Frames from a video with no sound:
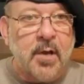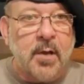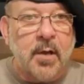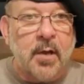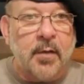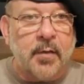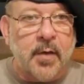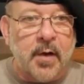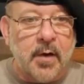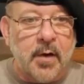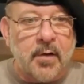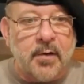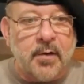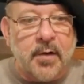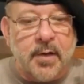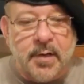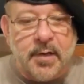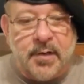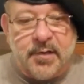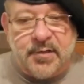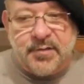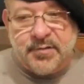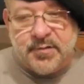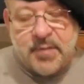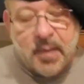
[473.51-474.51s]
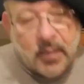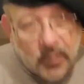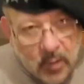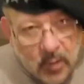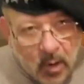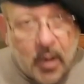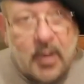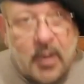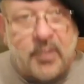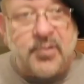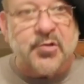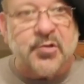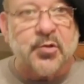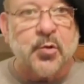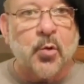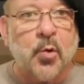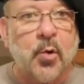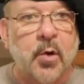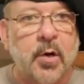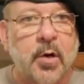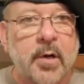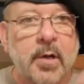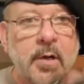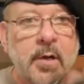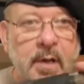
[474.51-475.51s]
There is the long
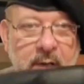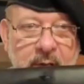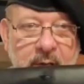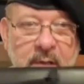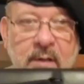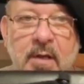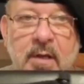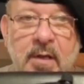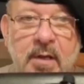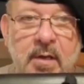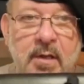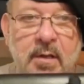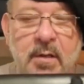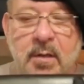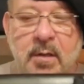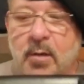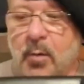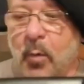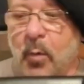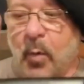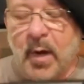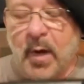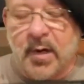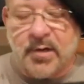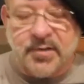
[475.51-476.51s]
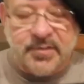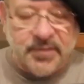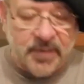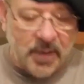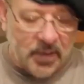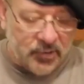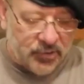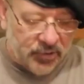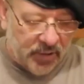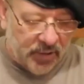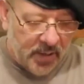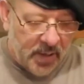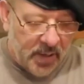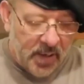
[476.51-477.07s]
sword and then the Wakazashi.